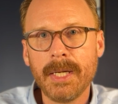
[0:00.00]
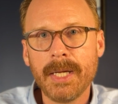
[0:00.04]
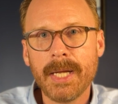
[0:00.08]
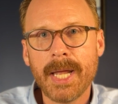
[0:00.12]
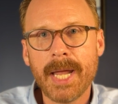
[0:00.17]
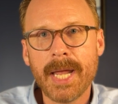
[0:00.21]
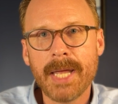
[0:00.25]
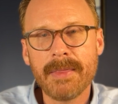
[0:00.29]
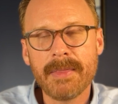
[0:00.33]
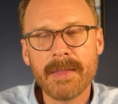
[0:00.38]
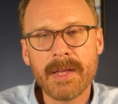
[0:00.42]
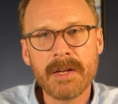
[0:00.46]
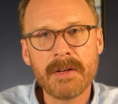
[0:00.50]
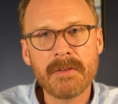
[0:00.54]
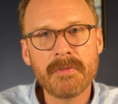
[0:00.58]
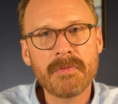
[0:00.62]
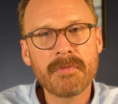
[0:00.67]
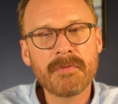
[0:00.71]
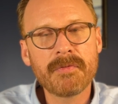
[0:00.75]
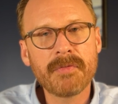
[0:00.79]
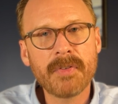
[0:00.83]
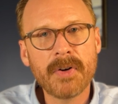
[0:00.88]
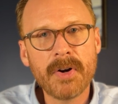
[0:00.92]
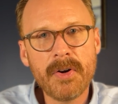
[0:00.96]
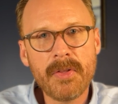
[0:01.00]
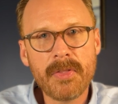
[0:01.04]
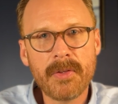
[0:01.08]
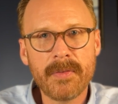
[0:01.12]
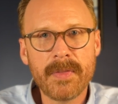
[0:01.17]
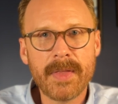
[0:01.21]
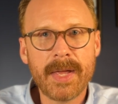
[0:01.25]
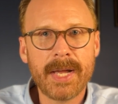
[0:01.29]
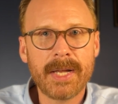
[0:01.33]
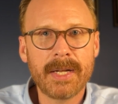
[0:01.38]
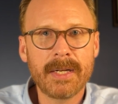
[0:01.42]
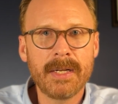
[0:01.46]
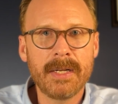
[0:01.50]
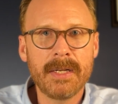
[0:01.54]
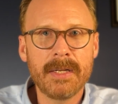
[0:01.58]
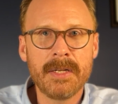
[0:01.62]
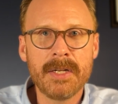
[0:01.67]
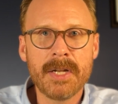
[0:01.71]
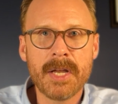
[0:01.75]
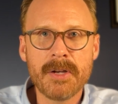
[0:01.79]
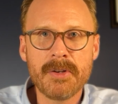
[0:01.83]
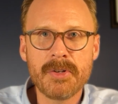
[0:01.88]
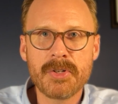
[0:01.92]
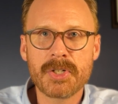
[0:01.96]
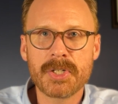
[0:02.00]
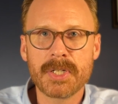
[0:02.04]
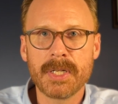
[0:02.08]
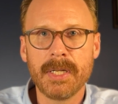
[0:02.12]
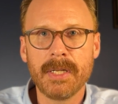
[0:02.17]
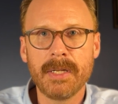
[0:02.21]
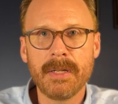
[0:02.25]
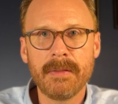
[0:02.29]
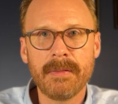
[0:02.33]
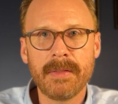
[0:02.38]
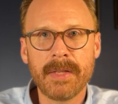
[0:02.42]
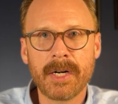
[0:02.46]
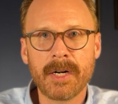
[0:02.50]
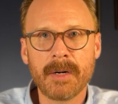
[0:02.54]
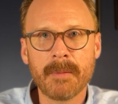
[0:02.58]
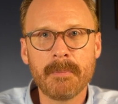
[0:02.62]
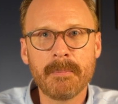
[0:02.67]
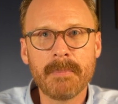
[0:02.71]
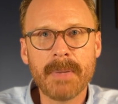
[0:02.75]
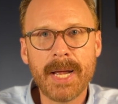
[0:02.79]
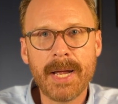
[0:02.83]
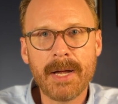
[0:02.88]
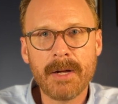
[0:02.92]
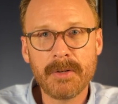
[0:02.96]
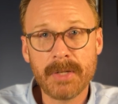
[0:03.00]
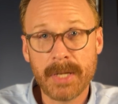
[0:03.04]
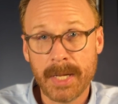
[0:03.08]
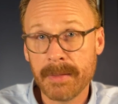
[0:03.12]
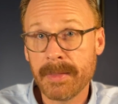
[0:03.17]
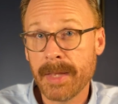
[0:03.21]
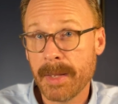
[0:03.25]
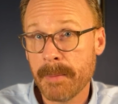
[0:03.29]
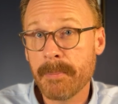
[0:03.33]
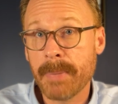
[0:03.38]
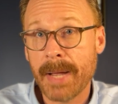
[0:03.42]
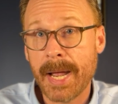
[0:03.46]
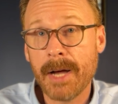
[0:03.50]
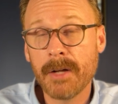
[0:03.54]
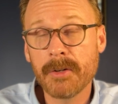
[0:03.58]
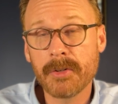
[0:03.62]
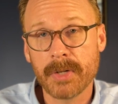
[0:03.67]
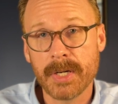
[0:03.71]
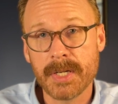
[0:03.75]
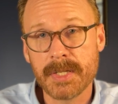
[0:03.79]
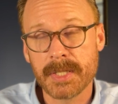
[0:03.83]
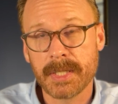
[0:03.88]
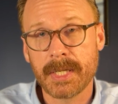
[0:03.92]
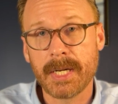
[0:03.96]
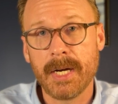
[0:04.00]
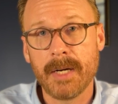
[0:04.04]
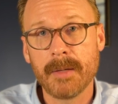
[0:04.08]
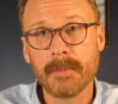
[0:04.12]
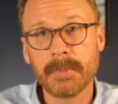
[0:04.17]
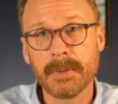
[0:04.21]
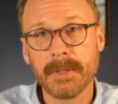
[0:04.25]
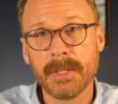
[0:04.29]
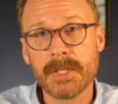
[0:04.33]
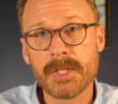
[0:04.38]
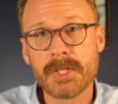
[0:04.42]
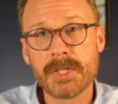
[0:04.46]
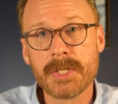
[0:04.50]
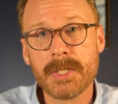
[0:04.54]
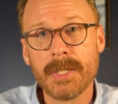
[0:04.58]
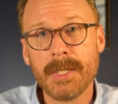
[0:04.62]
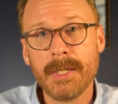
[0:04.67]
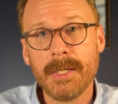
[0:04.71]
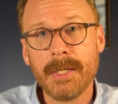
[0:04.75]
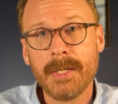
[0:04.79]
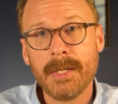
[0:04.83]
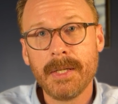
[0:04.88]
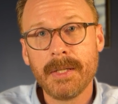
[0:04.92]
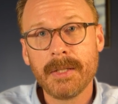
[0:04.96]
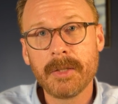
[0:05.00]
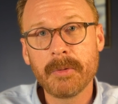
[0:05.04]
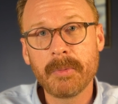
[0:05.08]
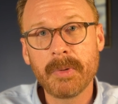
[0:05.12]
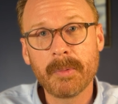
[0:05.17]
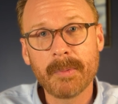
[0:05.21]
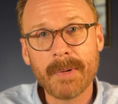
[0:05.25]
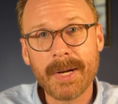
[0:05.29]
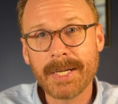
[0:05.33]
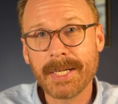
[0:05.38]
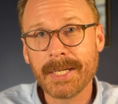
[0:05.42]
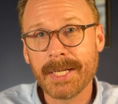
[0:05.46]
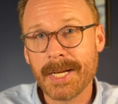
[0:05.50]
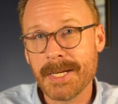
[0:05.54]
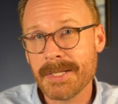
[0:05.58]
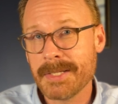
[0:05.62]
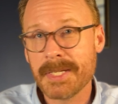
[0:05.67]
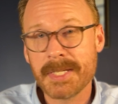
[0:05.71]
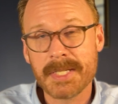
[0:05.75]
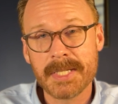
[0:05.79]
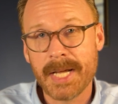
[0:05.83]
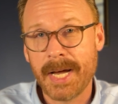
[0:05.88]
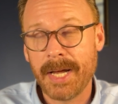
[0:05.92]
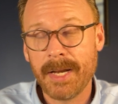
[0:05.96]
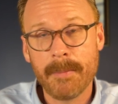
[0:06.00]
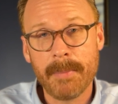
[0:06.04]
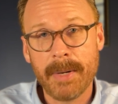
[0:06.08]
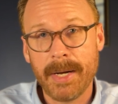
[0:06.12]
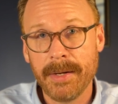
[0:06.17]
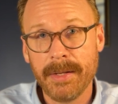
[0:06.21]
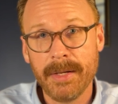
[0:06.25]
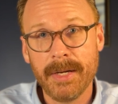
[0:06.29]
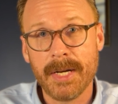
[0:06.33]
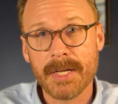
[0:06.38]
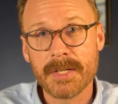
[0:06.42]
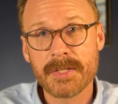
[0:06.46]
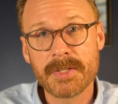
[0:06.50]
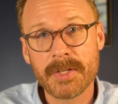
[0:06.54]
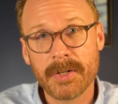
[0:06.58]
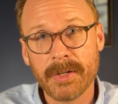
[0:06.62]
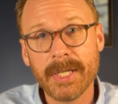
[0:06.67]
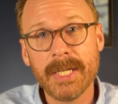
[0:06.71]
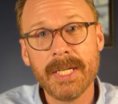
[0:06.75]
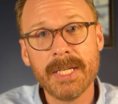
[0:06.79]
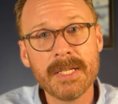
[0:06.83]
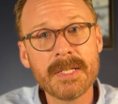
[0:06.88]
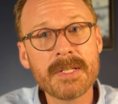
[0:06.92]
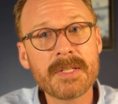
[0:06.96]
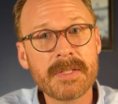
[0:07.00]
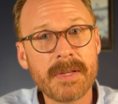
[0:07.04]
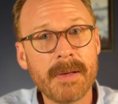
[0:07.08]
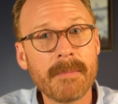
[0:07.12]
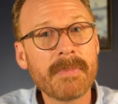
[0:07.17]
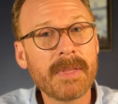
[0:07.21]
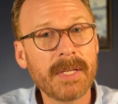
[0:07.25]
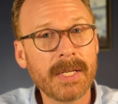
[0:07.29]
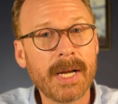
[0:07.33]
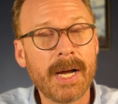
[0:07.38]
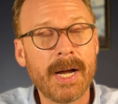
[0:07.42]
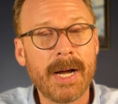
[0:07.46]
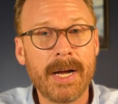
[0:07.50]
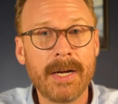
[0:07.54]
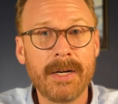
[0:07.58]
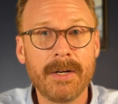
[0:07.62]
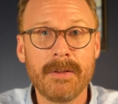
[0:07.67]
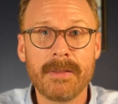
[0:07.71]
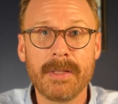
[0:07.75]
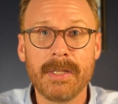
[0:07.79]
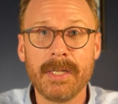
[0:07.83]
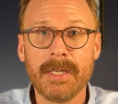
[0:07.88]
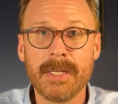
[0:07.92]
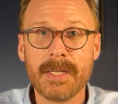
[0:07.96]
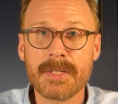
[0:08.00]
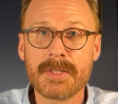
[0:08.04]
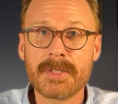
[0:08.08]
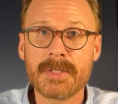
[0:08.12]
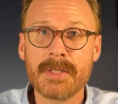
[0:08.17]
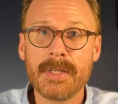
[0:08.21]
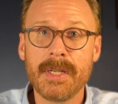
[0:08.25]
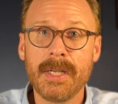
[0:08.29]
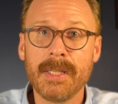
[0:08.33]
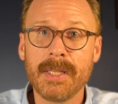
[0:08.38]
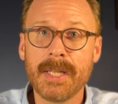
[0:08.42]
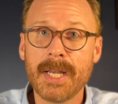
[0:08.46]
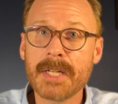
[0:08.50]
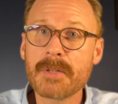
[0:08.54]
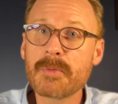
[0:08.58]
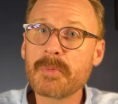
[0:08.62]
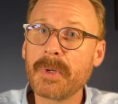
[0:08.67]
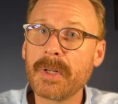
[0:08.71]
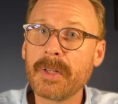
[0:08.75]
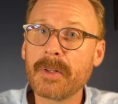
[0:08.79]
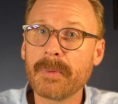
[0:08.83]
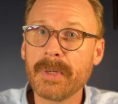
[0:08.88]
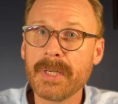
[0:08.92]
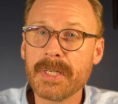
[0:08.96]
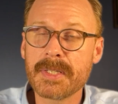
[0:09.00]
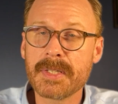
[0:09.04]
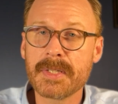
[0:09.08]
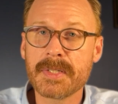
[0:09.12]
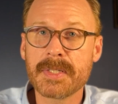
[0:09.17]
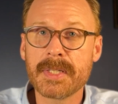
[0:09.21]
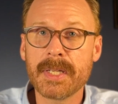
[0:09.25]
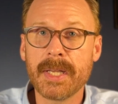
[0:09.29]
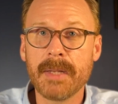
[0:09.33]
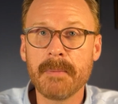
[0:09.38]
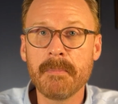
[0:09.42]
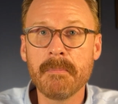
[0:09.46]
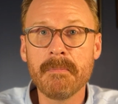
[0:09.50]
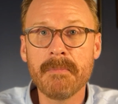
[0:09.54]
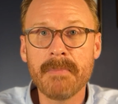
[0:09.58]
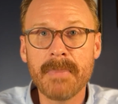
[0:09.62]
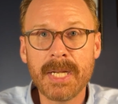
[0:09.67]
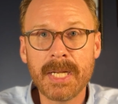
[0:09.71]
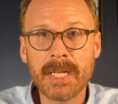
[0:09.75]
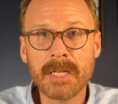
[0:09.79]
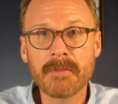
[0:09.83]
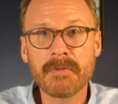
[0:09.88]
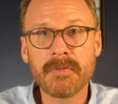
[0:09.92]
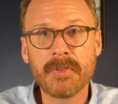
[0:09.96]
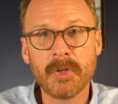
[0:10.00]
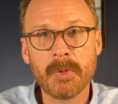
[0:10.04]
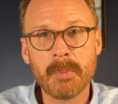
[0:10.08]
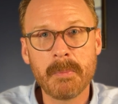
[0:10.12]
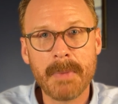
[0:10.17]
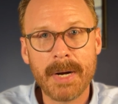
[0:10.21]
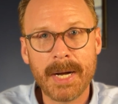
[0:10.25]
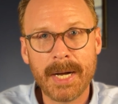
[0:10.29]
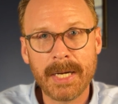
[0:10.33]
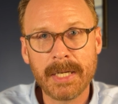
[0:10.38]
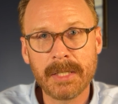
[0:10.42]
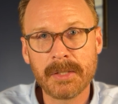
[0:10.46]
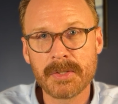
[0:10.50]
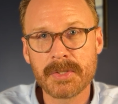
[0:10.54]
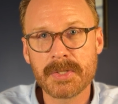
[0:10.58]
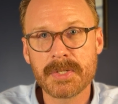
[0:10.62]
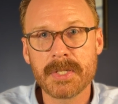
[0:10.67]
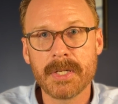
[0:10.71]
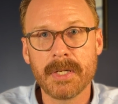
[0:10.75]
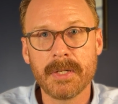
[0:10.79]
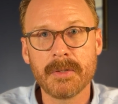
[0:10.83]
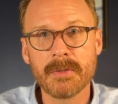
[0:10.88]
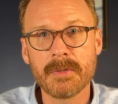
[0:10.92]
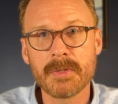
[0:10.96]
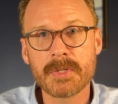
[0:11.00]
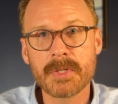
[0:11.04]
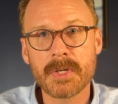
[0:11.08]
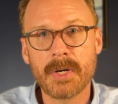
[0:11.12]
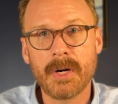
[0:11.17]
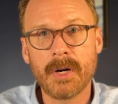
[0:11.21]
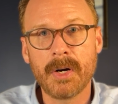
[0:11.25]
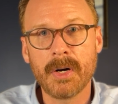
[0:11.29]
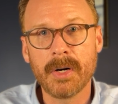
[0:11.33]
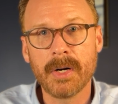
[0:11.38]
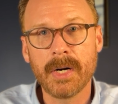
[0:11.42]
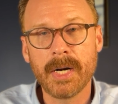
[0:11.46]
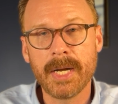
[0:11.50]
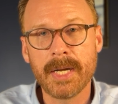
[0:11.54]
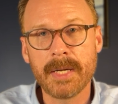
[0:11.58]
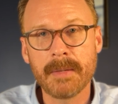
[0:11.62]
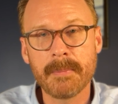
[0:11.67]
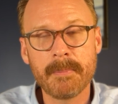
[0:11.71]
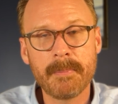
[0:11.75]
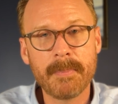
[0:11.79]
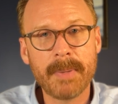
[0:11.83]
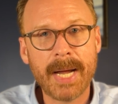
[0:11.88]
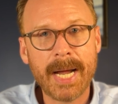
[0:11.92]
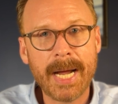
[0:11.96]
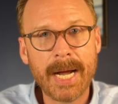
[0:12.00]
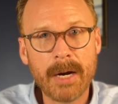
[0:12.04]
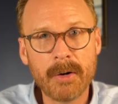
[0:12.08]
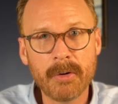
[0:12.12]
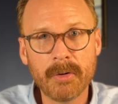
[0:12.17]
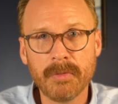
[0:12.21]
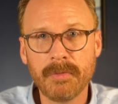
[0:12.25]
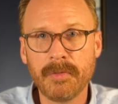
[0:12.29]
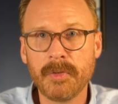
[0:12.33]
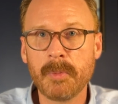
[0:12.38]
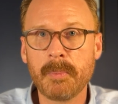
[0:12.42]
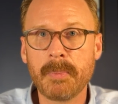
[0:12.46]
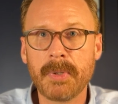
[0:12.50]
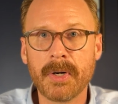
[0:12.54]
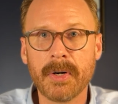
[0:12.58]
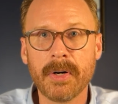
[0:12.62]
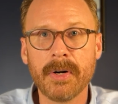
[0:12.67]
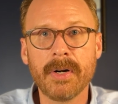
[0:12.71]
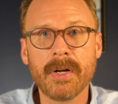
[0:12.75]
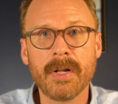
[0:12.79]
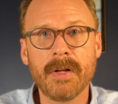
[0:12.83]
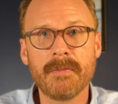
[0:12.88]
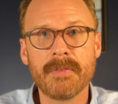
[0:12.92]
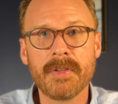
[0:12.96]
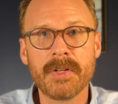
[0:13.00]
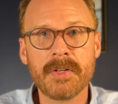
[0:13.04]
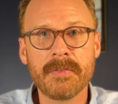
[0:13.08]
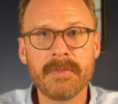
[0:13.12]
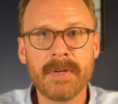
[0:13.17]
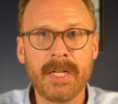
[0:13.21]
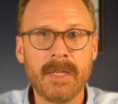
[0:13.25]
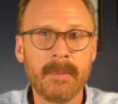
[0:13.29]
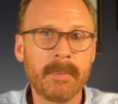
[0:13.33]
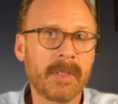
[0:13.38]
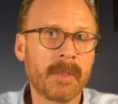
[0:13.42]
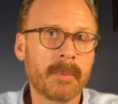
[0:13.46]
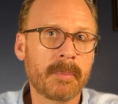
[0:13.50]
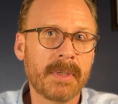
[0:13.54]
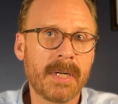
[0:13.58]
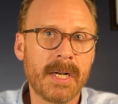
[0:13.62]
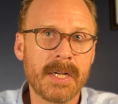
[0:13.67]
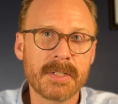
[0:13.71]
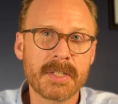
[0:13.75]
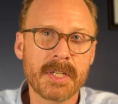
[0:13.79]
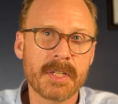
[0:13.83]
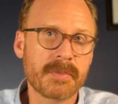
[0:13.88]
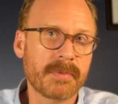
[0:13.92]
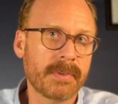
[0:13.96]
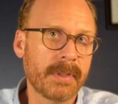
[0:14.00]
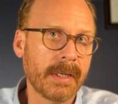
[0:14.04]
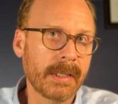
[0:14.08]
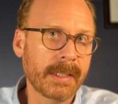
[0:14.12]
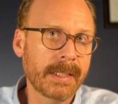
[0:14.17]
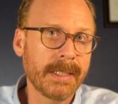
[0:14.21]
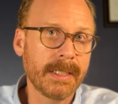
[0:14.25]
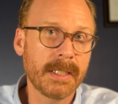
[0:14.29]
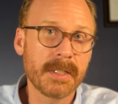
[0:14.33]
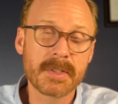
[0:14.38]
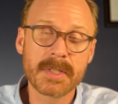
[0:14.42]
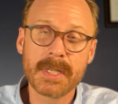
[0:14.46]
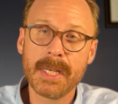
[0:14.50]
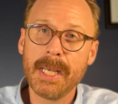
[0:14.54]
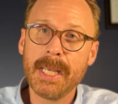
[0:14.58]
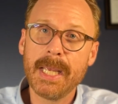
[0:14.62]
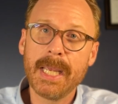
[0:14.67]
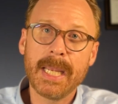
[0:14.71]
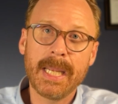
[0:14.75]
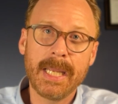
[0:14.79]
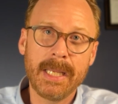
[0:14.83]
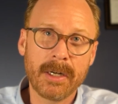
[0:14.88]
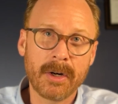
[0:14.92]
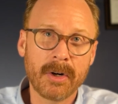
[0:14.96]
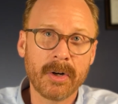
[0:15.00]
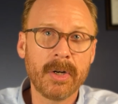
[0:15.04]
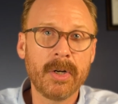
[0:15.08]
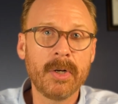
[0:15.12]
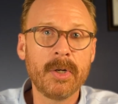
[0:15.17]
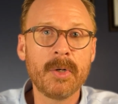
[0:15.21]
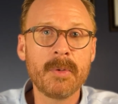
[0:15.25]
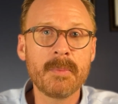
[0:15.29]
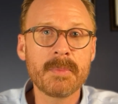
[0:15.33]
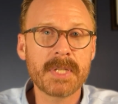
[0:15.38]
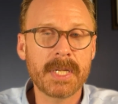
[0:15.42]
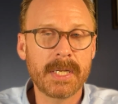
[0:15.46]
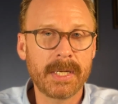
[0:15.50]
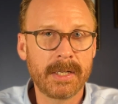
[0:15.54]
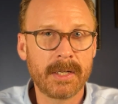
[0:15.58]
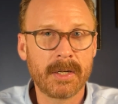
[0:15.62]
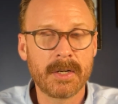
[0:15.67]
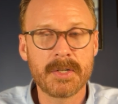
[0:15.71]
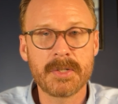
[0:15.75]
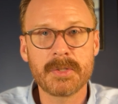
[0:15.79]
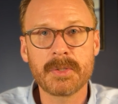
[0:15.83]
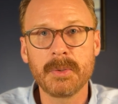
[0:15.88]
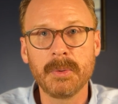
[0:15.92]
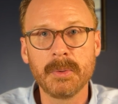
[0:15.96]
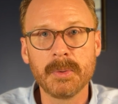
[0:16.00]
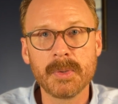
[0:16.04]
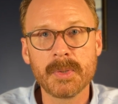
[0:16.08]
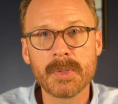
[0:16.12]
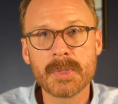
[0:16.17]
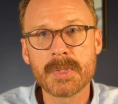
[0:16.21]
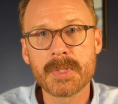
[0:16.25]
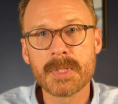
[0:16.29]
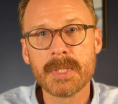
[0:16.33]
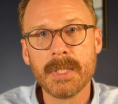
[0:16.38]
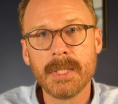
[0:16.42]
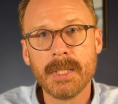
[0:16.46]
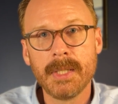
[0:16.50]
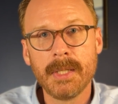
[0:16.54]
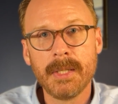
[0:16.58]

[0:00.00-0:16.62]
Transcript: And they further that notion that boundaries accomplish, that we recognize it's not about us. There is something higher than us. And that's one of the reasons that meaningful milestones are a powerful part of the developmental process for our kids in our homes and in our schools.